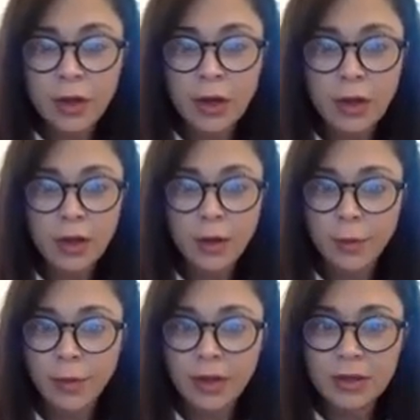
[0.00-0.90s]

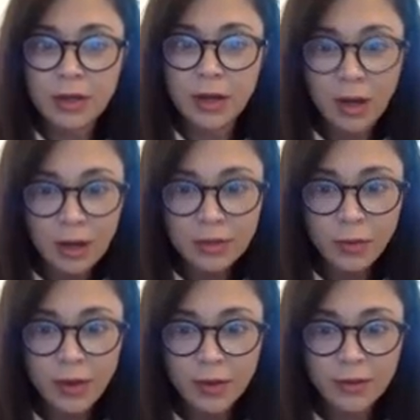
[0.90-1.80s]
But Kant's
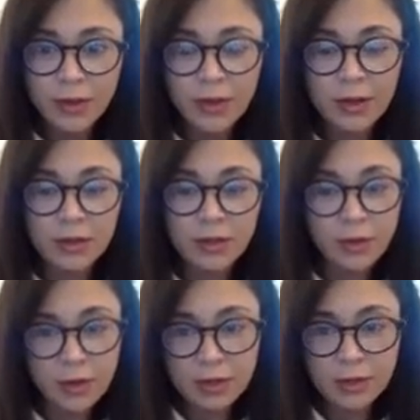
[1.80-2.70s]
way of thinking is
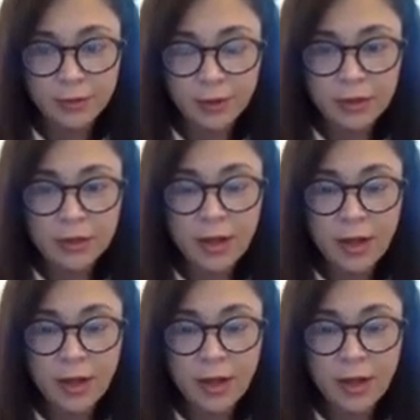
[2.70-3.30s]
very different.